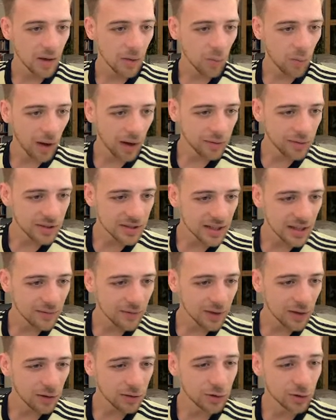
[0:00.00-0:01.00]
Wide receiver,
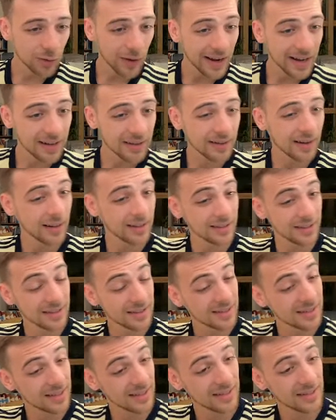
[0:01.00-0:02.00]
you got Drake London
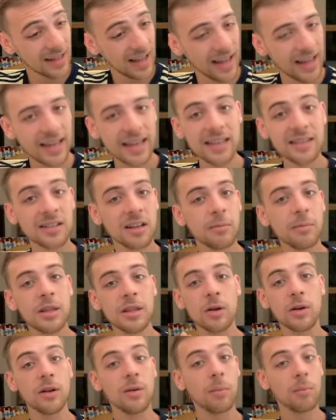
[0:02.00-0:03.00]
still there. He's going to be
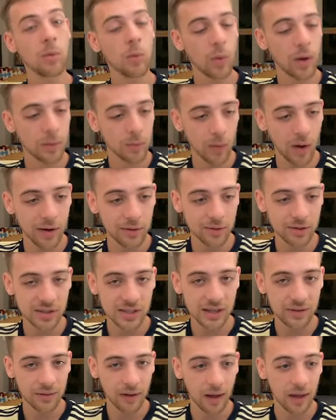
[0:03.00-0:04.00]
the number one wide
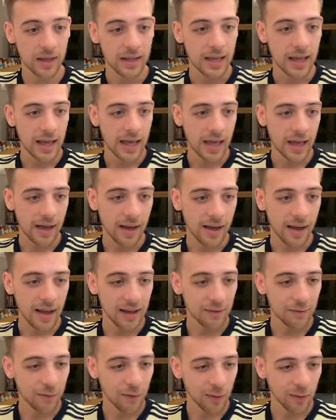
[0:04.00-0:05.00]
receiver
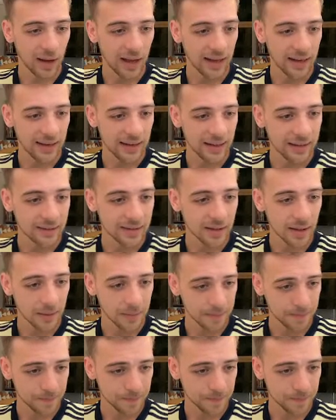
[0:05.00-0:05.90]
for Atlanta.